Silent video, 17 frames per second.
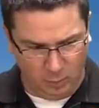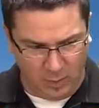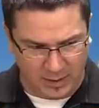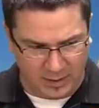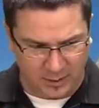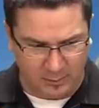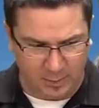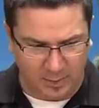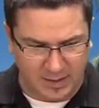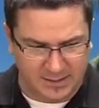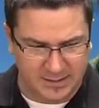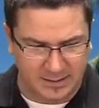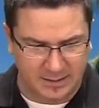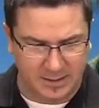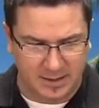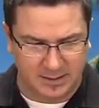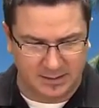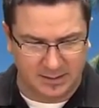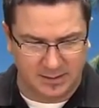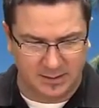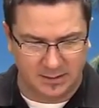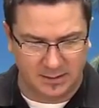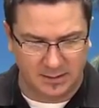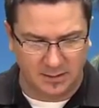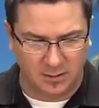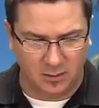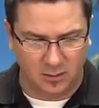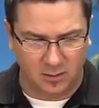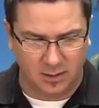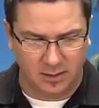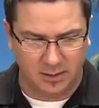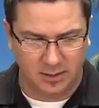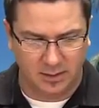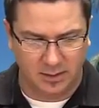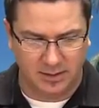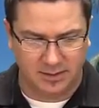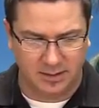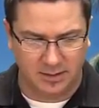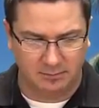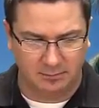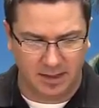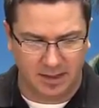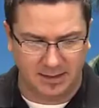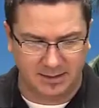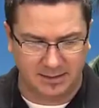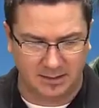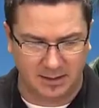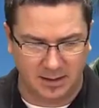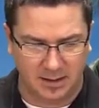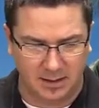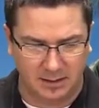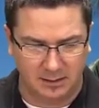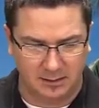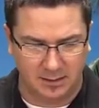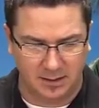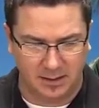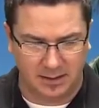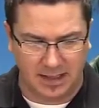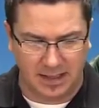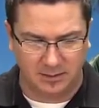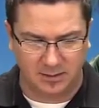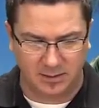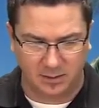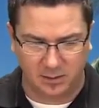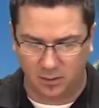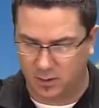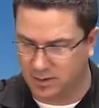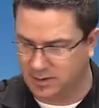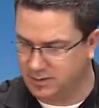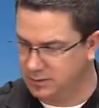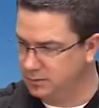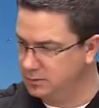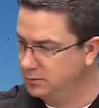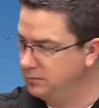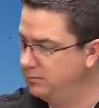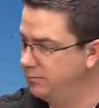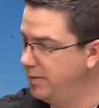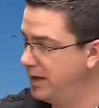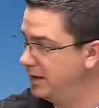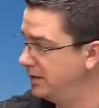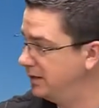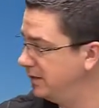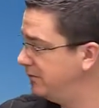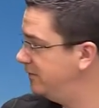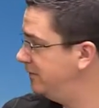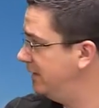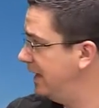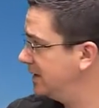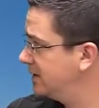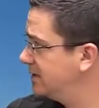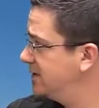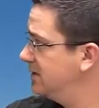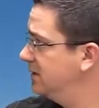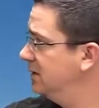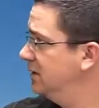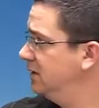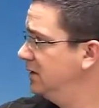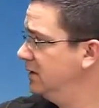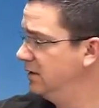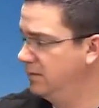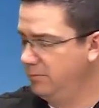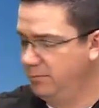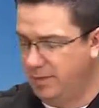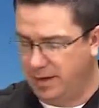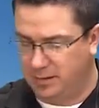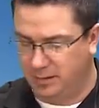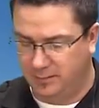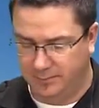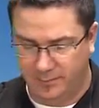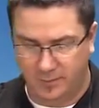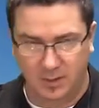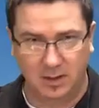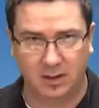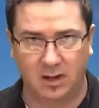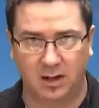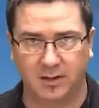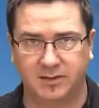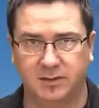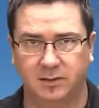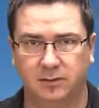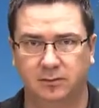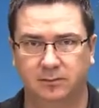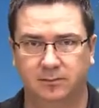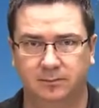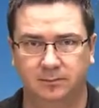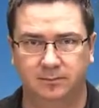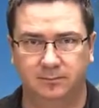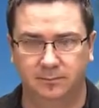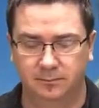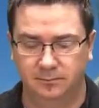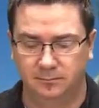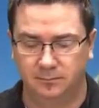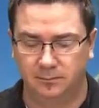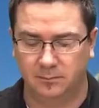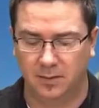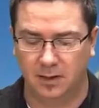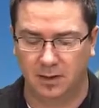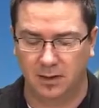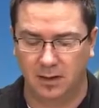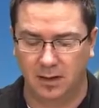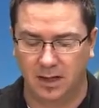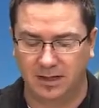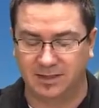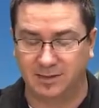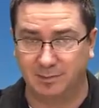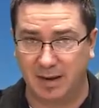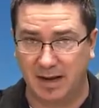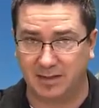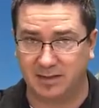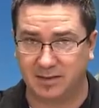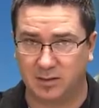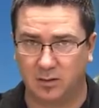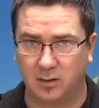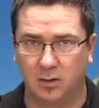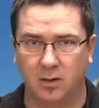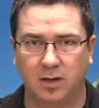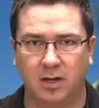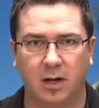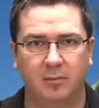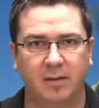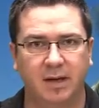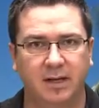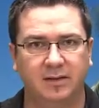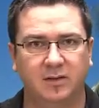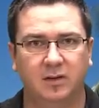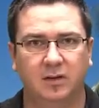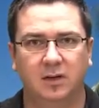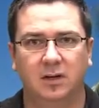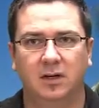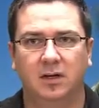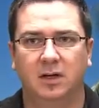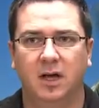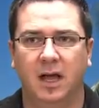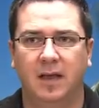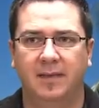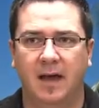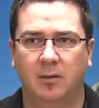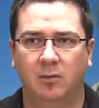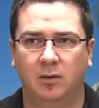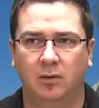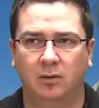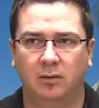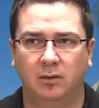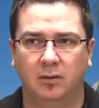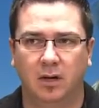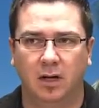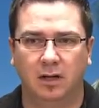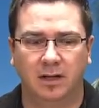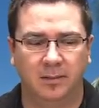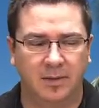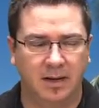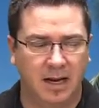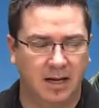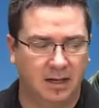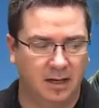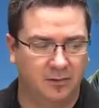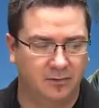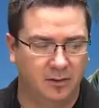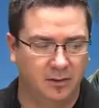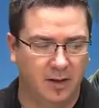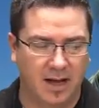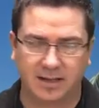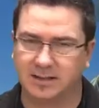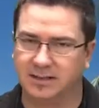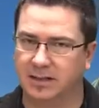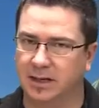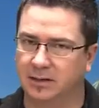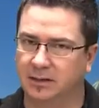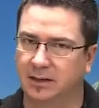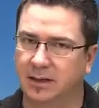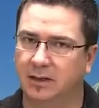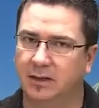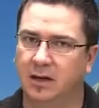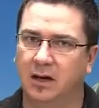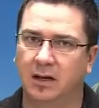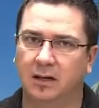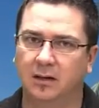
What compressing does to the cork is it allows the cork to bend and flex better. It also expands the cork a bit, and that will eliminate if you accidentally